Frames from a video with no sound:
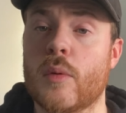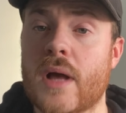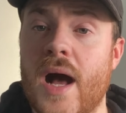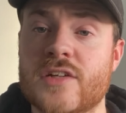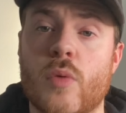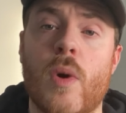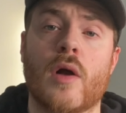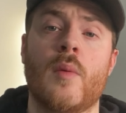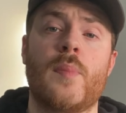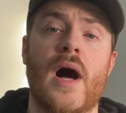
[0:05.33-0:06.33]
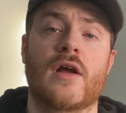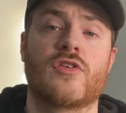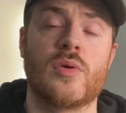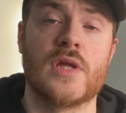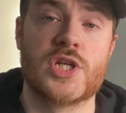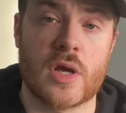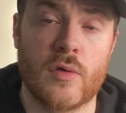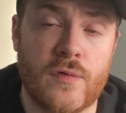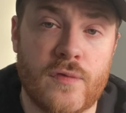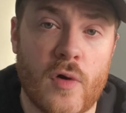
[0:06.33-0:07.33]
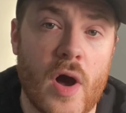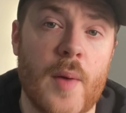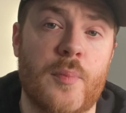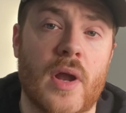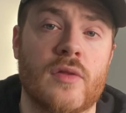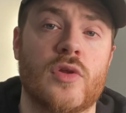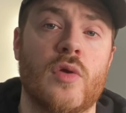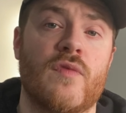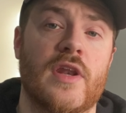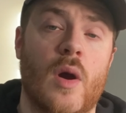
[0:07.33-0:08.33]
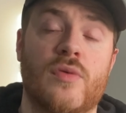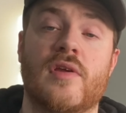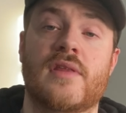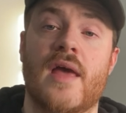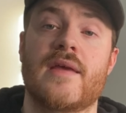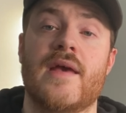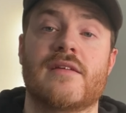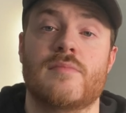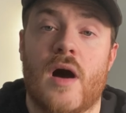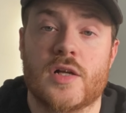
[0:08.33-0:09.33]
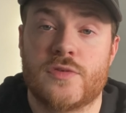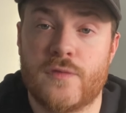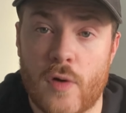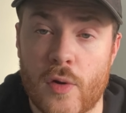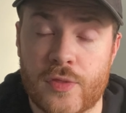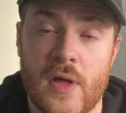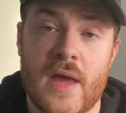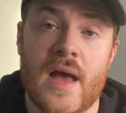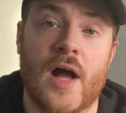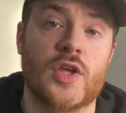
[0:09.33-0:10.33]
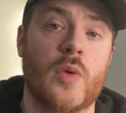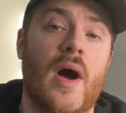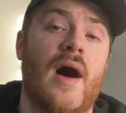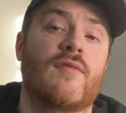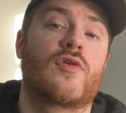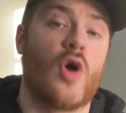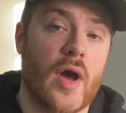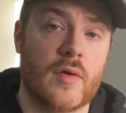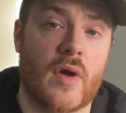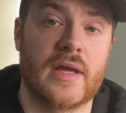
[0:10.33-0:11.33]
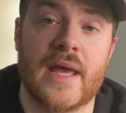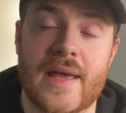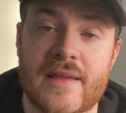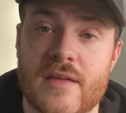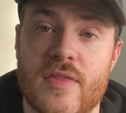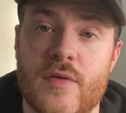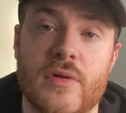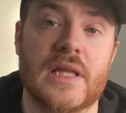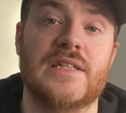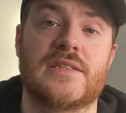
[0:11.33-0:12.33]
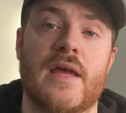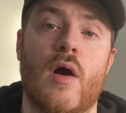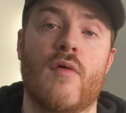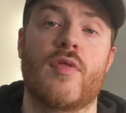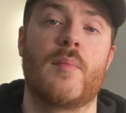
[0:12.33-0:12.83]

guys, welcome back to the channel for a brand new video. Today is March 4th and you have got it right, it is the release date of The